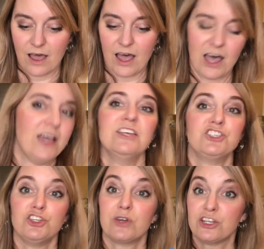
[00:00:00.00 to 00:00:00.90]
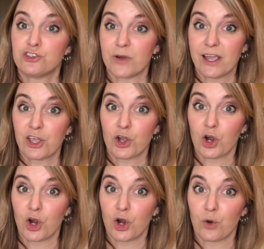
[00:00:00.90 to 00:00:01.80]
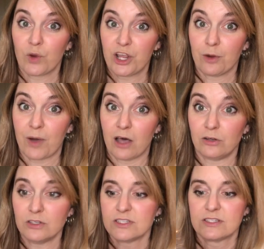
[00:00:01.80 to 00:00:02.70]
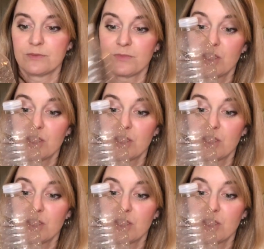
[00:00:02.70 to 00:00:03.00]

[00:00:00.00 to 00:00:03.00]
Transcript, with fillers: uh, is you can drink your one of your bottles